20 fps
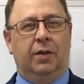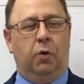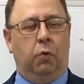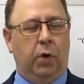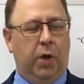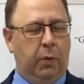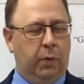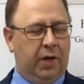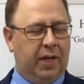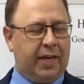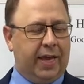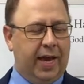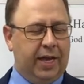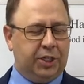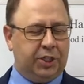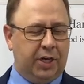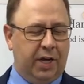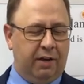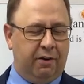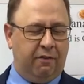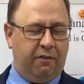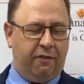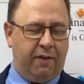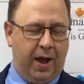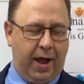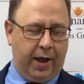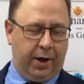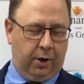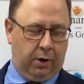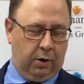We will catch on
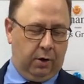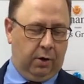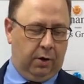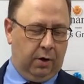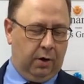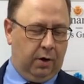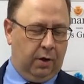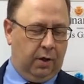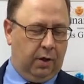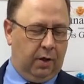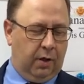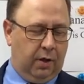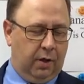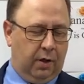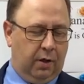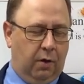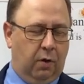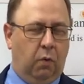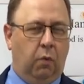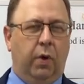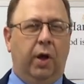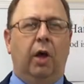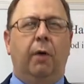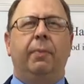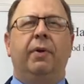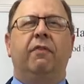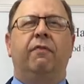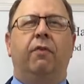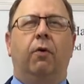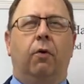fire well
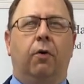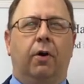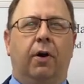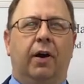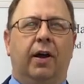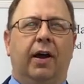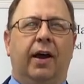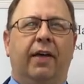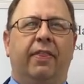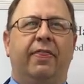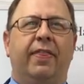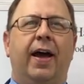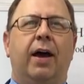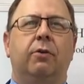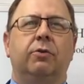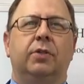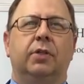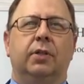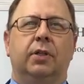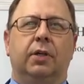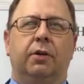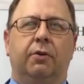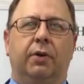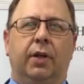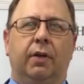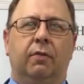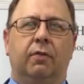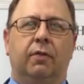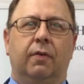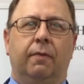before 1,000
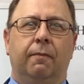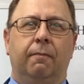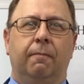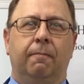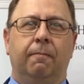degrees.